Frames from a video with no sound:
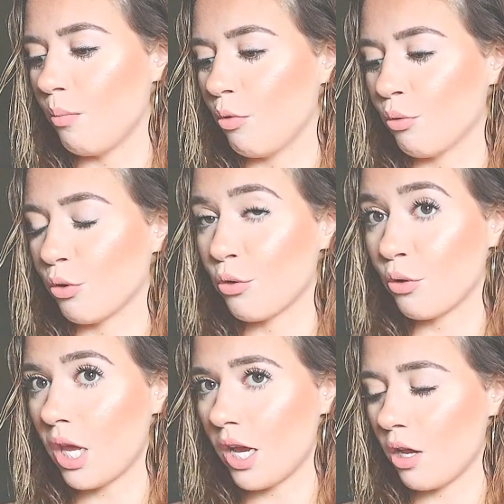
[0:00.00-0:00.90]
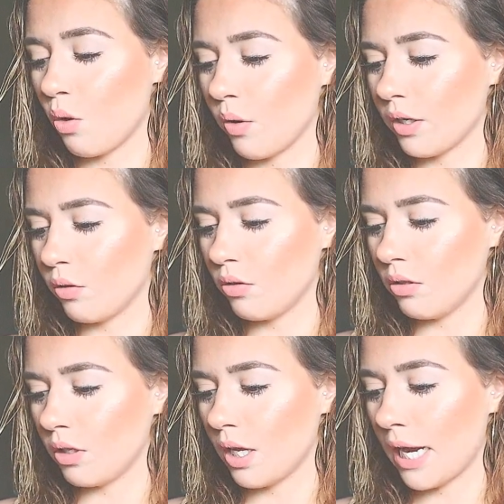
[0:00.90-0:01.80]
Marula
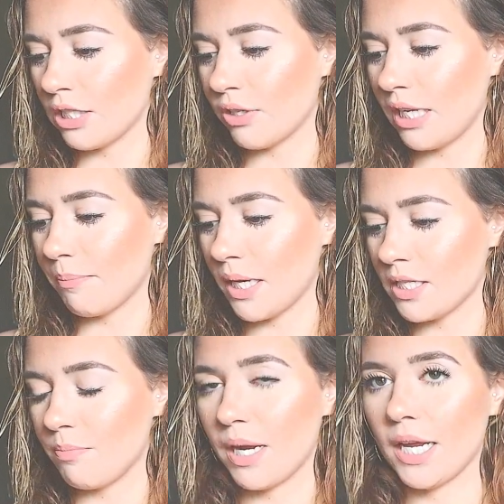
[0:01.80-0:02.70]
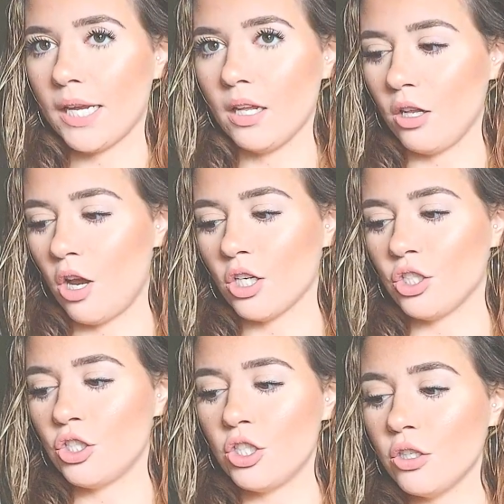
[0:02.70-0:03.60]
Oil Hydrating Mist by
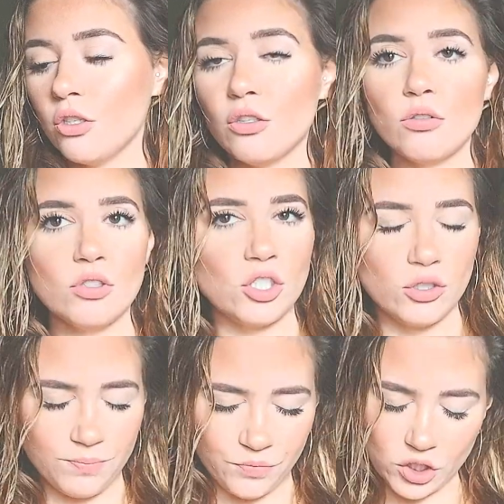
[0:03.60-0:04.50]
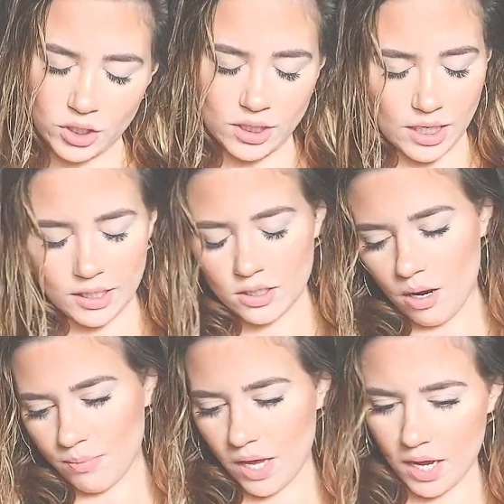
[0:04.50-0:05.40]
Launch 2 just to kind of
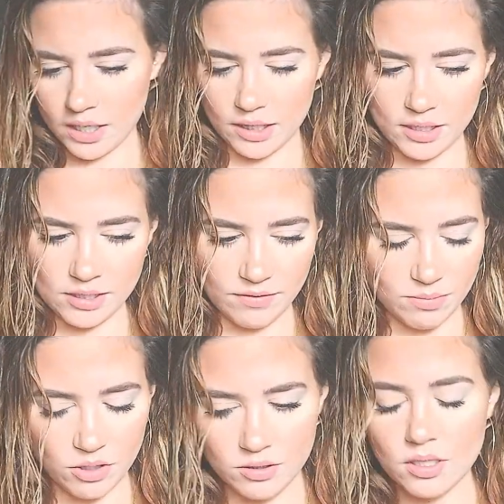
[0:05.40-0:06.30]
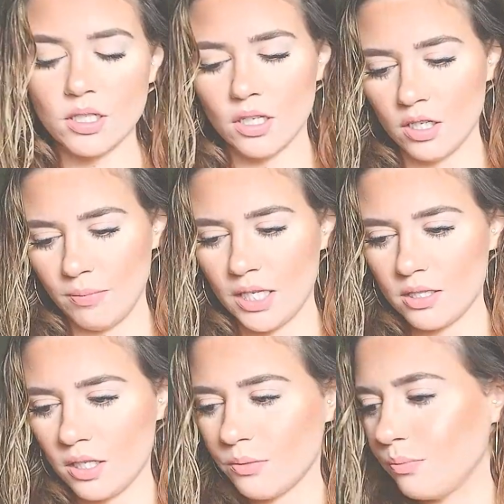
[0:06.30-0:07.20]
top that, and this stuff smells
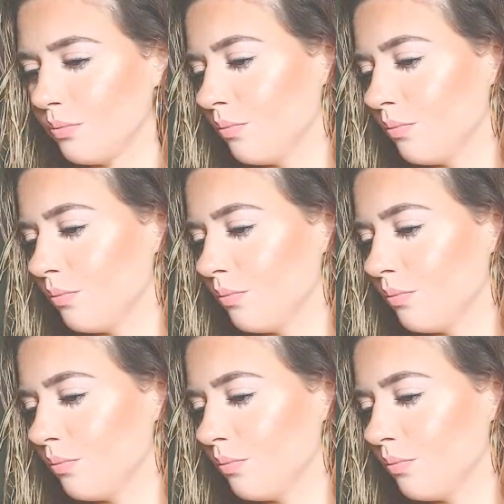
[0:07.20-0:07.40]
amazing.